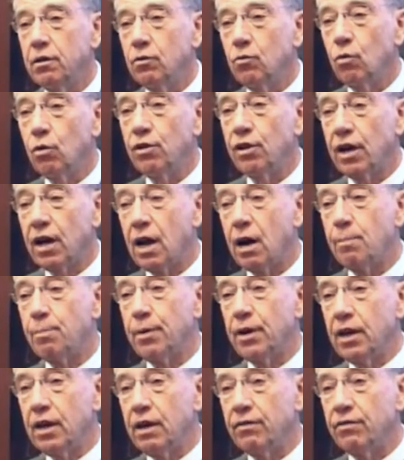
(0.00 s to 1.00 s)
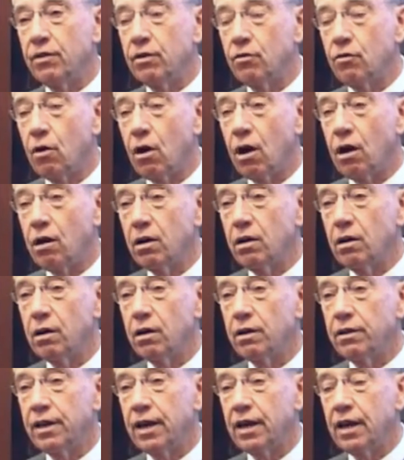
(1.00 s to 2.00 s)
with the company of the drug
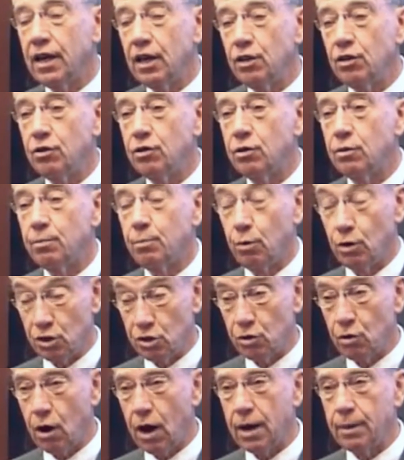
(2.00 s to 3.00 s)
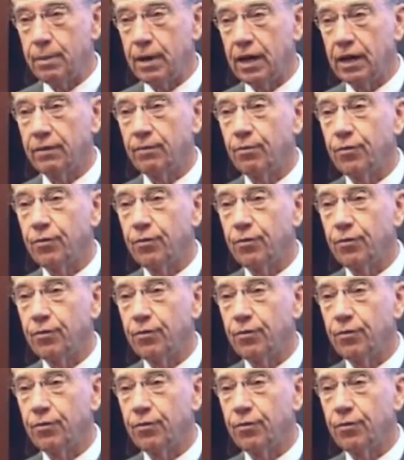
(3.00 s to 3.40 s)
that he's prescribing.